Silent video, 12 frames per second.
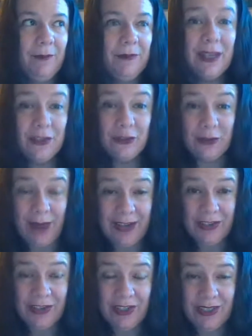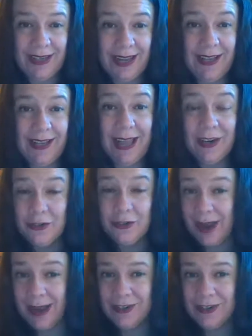attraction. And that
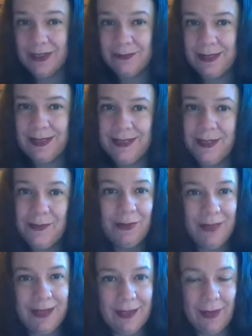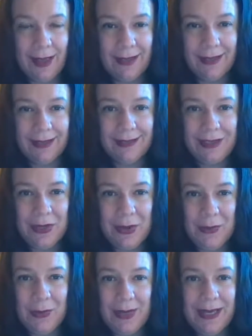attraction, because if you think about it,
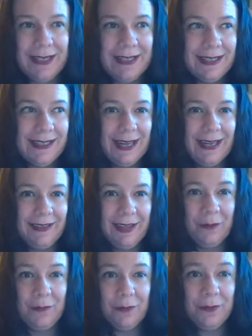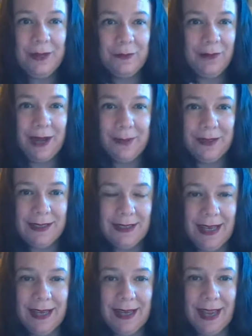many could say, like for me, when I was a
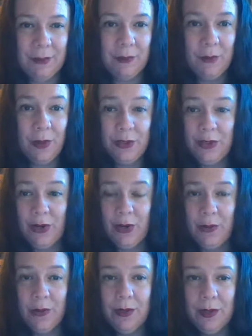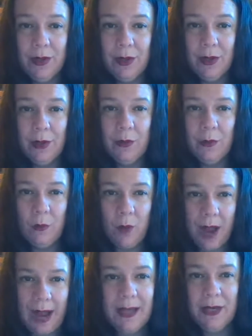kid, I would want to know, well,
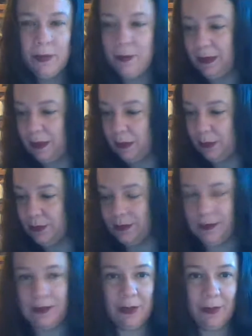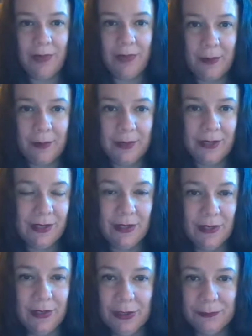why do we use, that
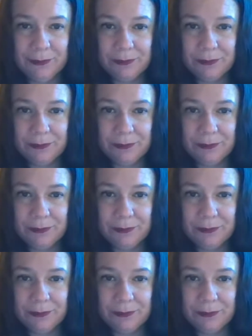particular